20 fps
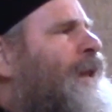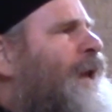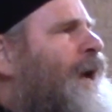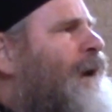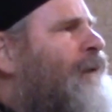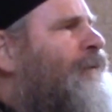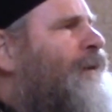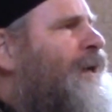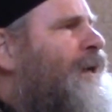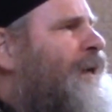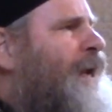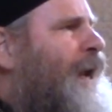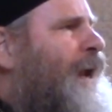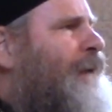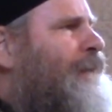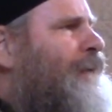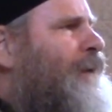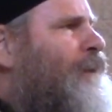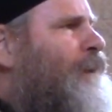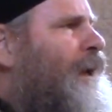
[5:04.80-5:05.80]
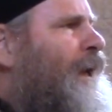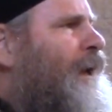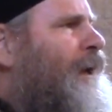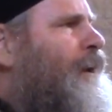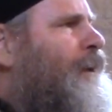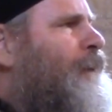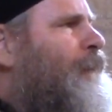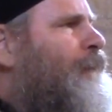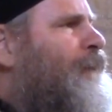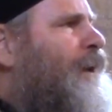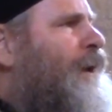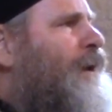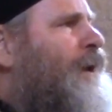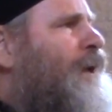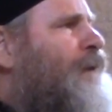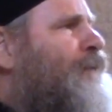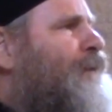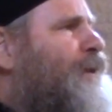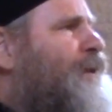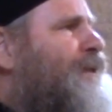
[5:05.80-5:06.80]
Every day of the week. There are
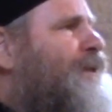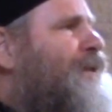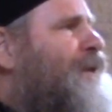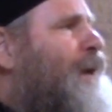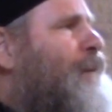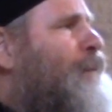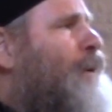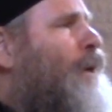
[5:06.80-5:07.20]
even some